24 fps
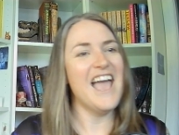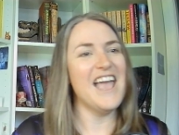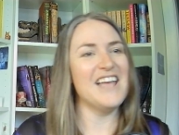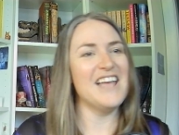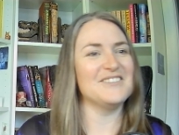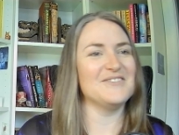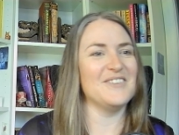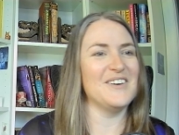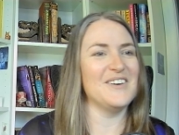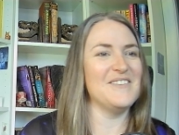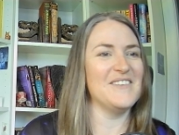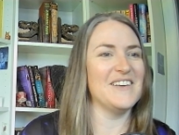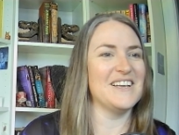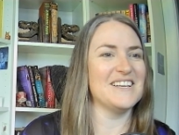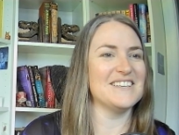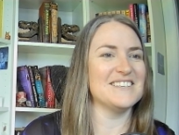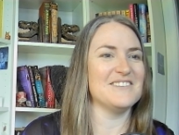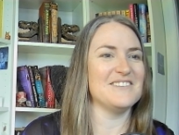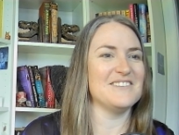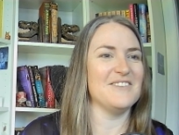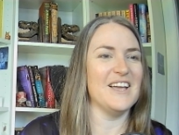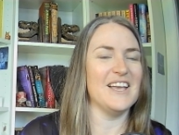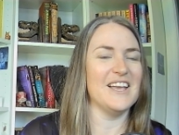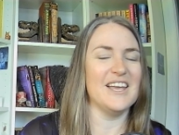it's funny because
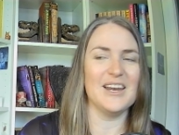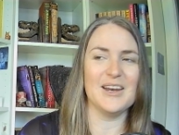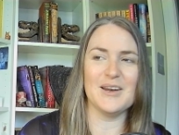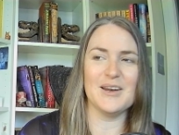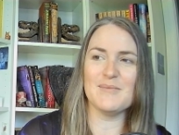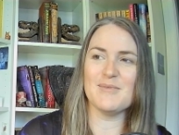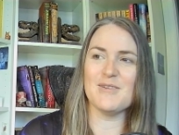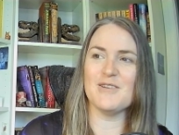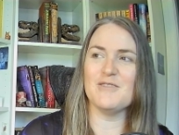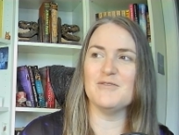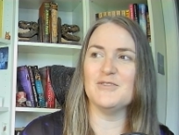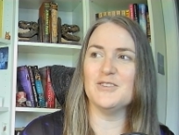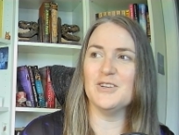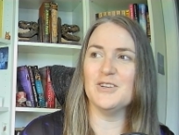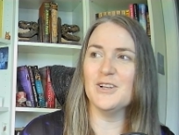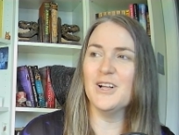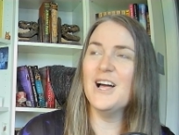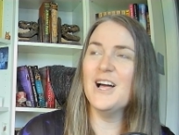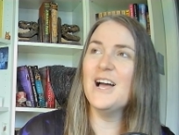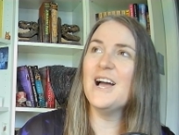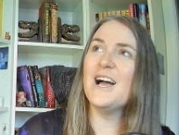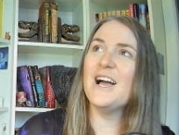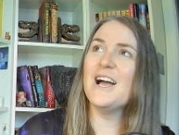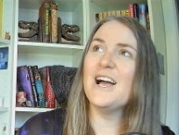if I get an approval,
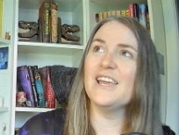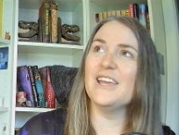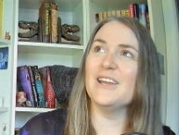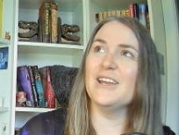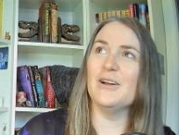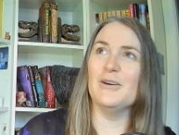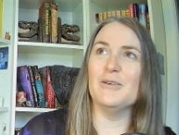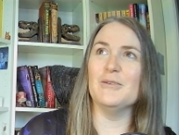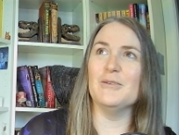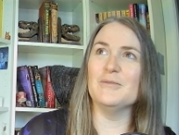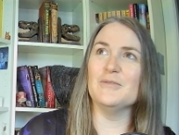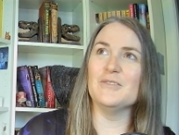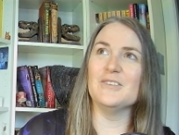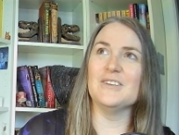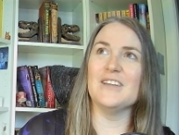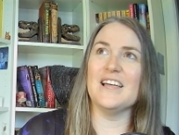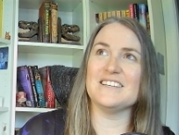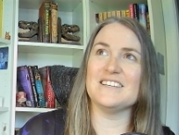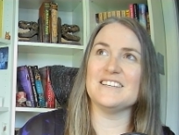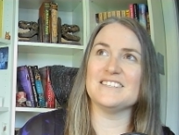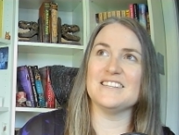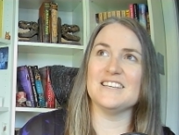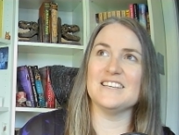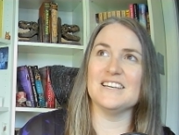you know,
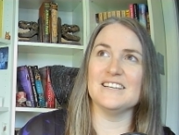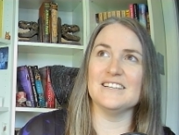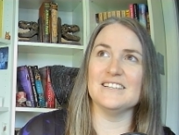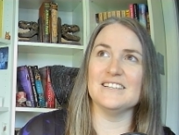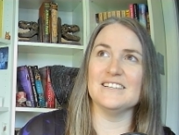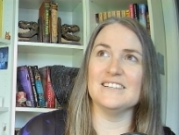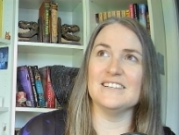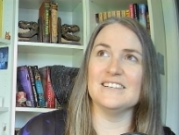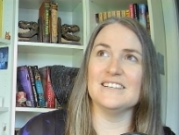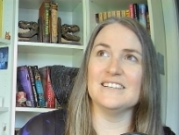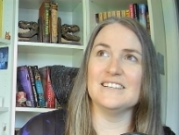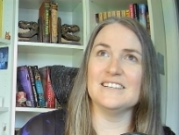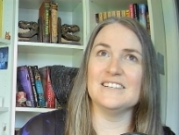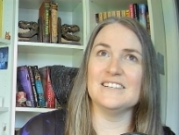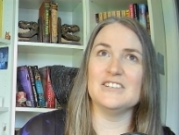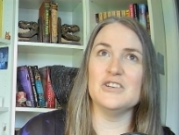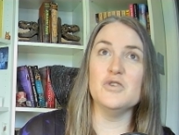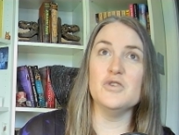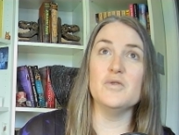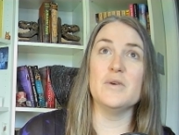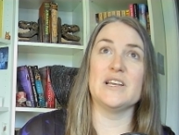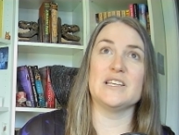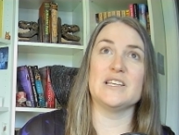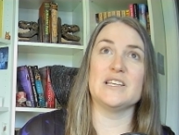less than
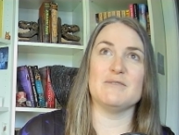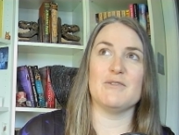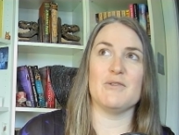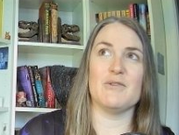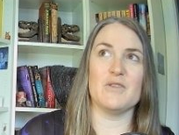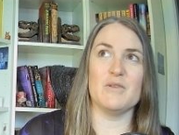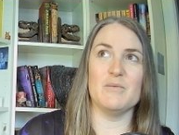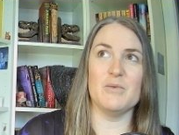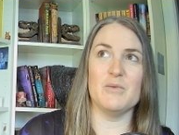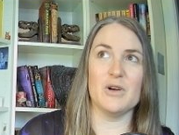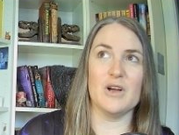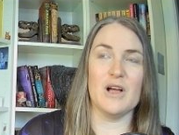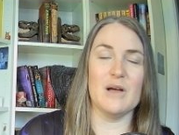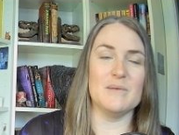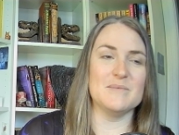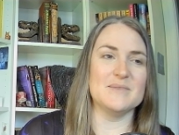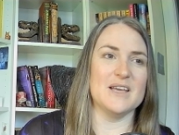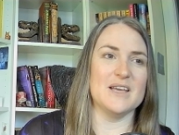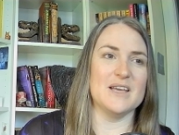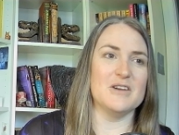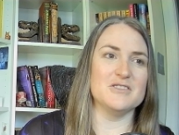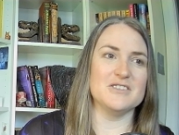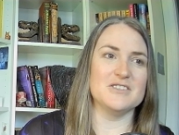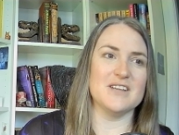two weeks before the book comes
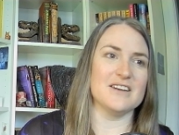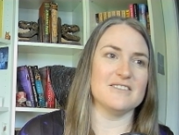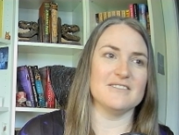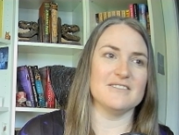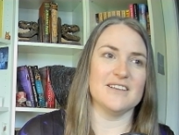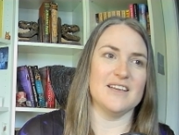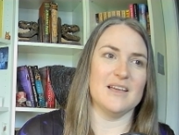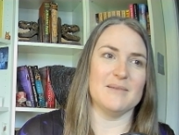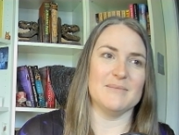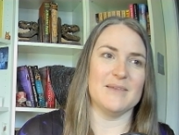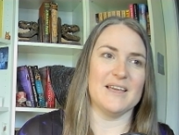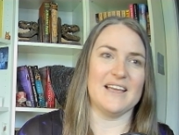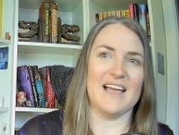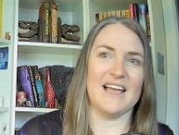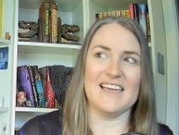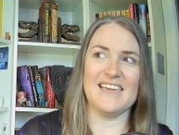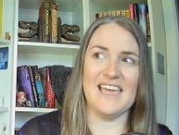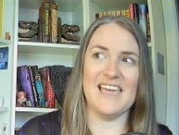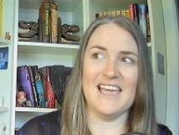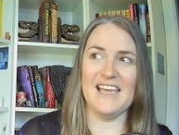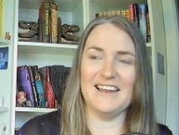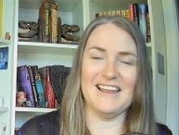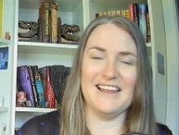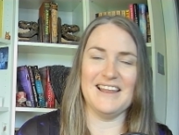out, generally I'm like, I
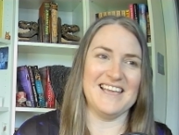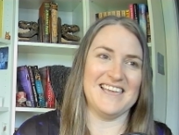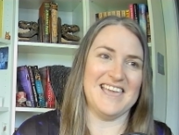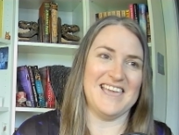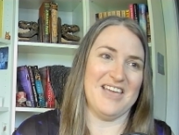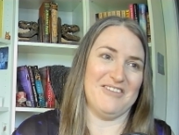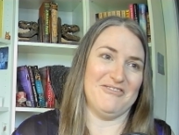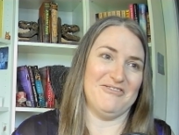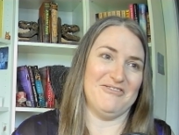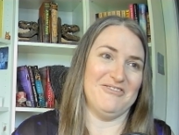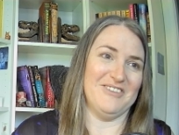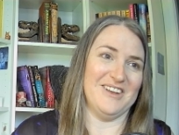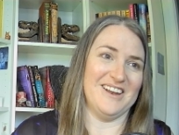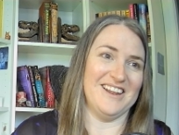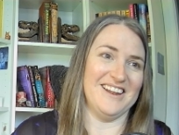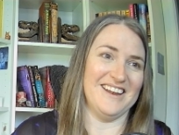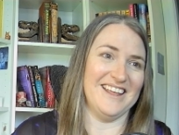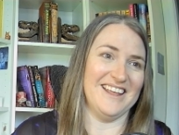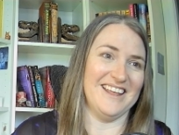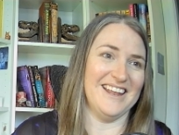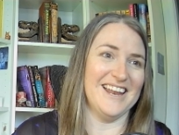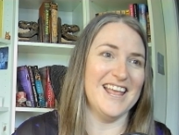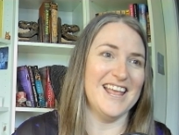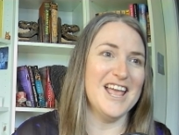can't, I can't fit it
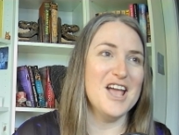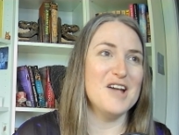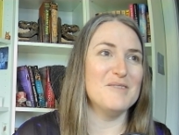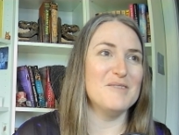in.